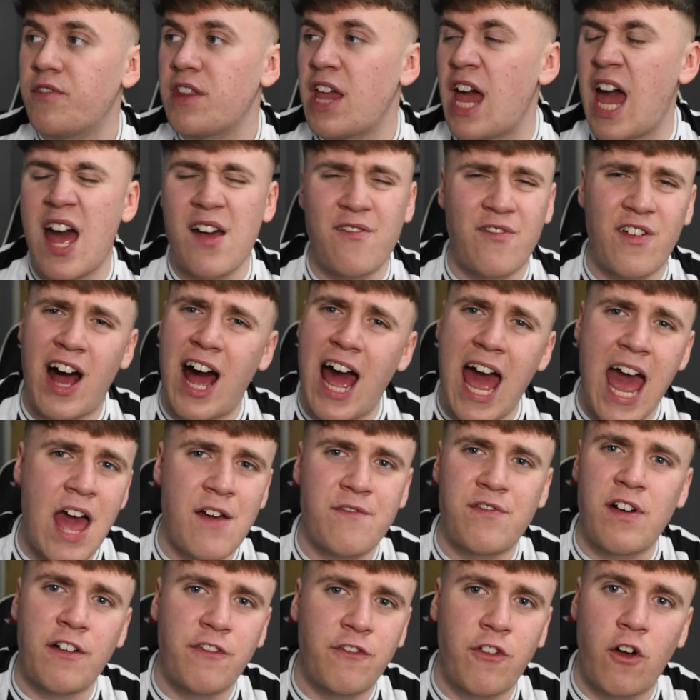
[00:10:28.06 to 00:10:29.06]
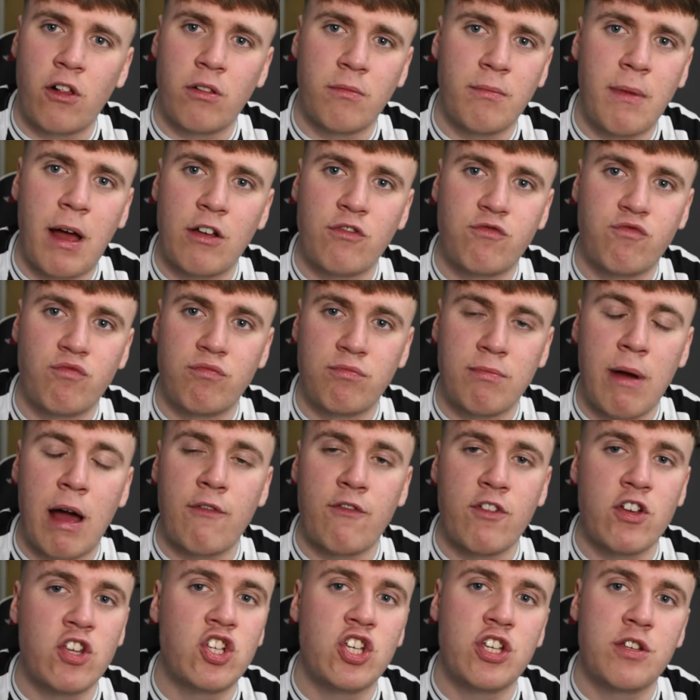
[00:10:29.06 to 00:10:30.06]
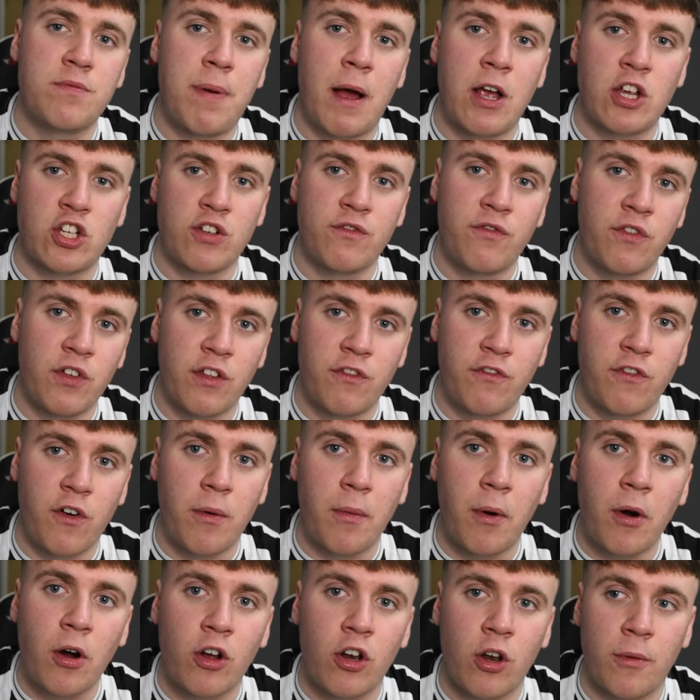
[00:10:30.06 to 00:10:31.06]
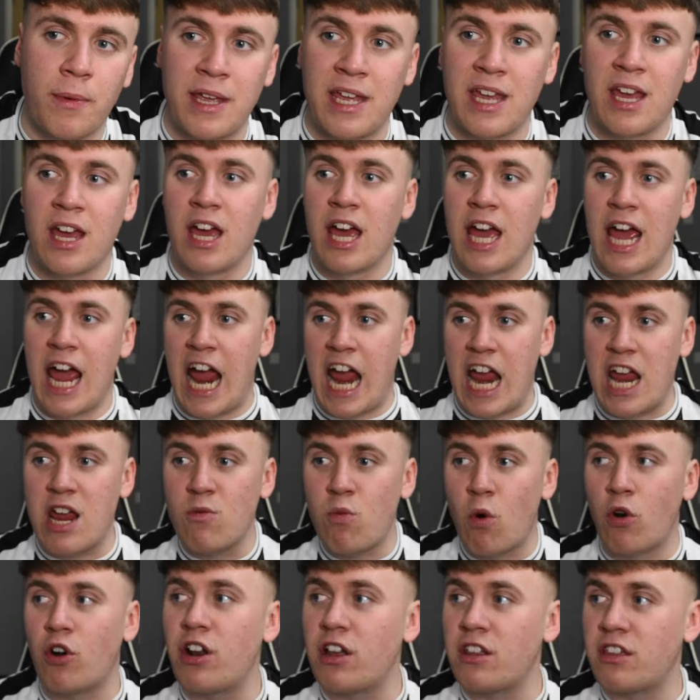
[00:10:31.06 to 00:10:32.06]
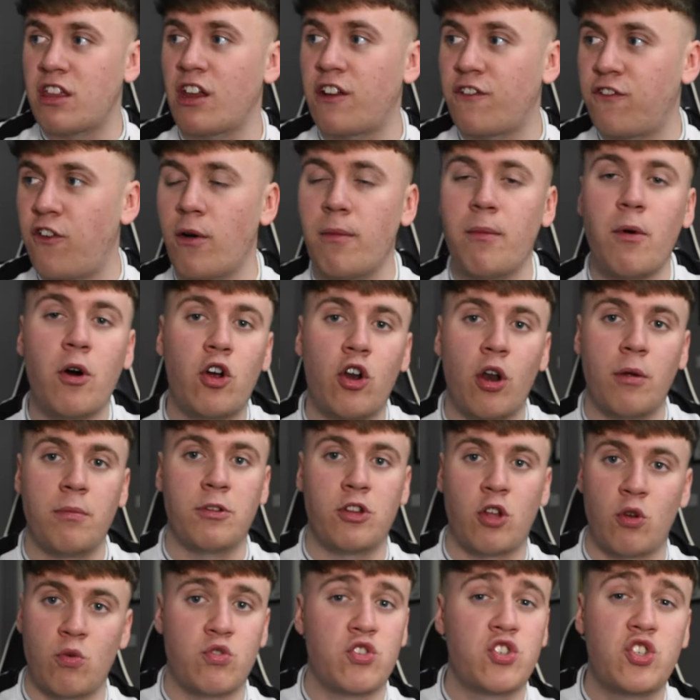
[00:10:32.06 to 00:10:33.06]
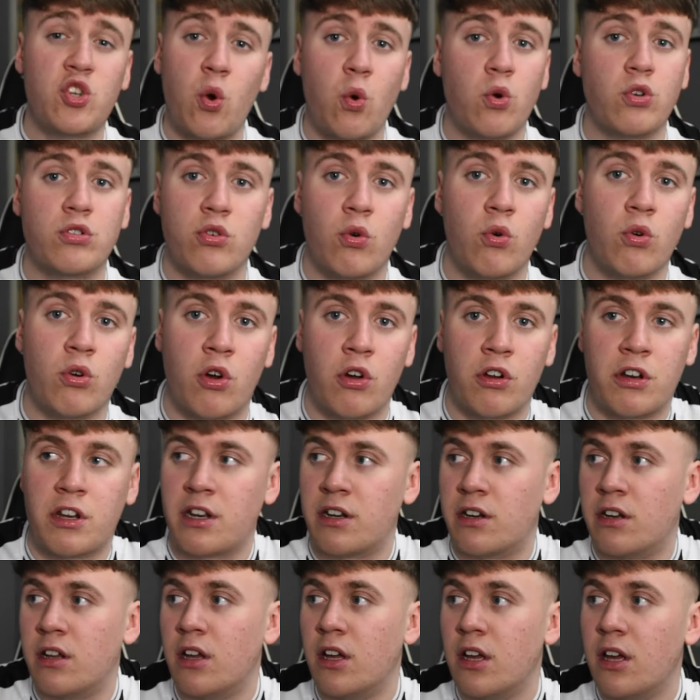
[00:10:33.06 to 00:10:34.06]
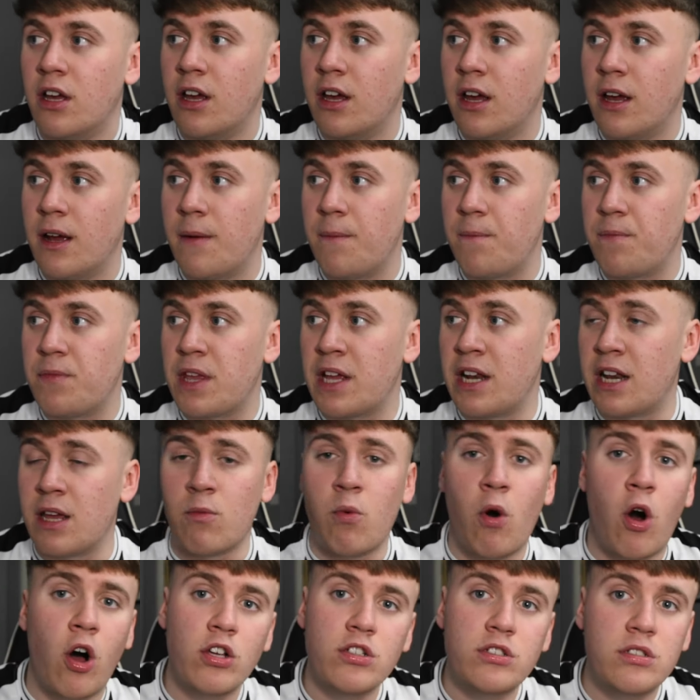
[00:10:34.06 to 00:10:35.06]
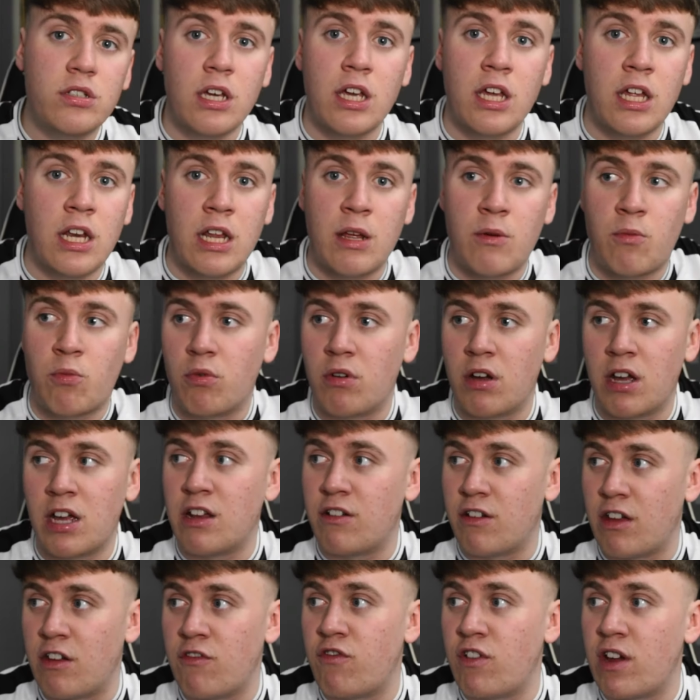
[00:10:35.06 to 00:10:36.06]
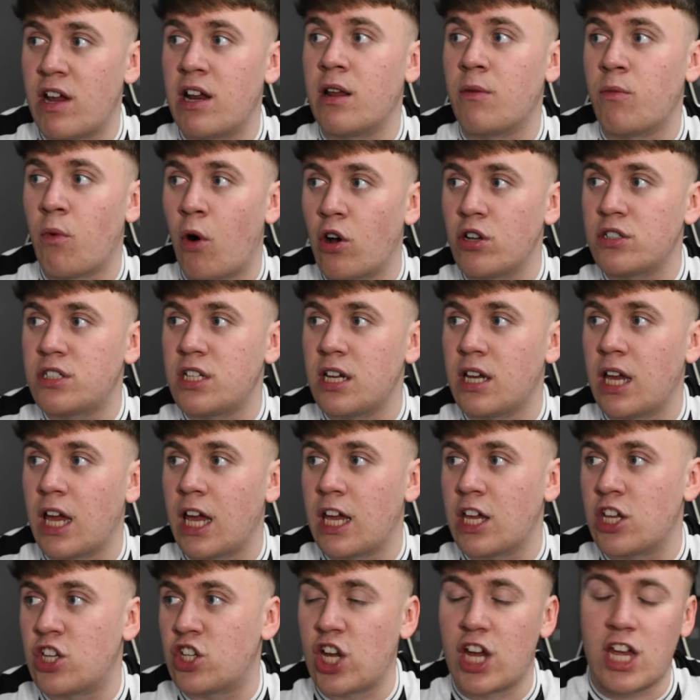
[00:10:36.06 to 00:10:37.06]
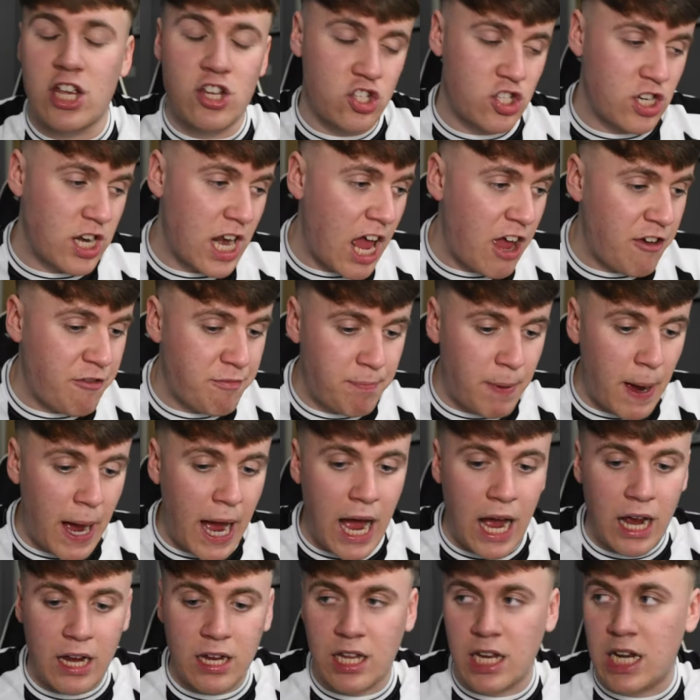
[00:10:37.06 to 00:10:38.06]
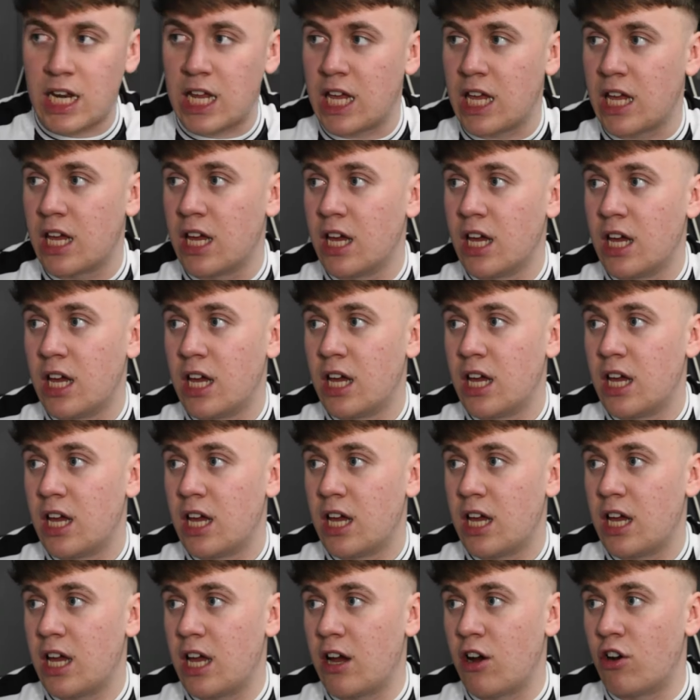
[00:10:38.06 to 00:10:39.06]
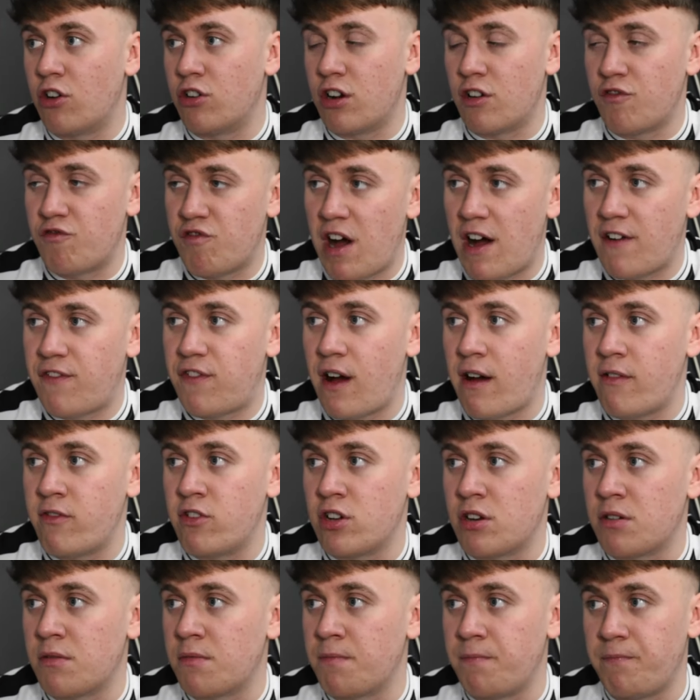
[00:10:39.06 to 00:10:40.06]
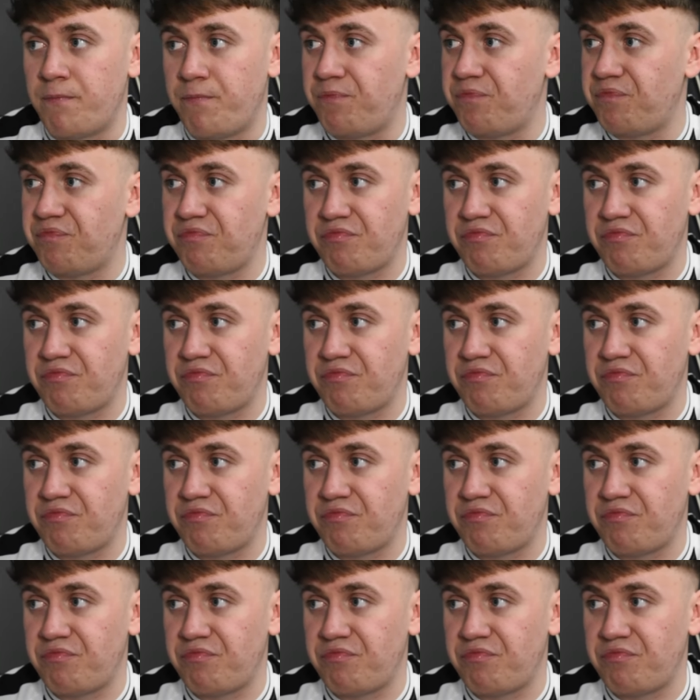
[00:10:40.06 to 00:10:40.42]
ever fault Matt Ritchie's passion for the football club. He wanted this football club to do so good, and he was, and he really was. He changed left back, and he under Rafa, and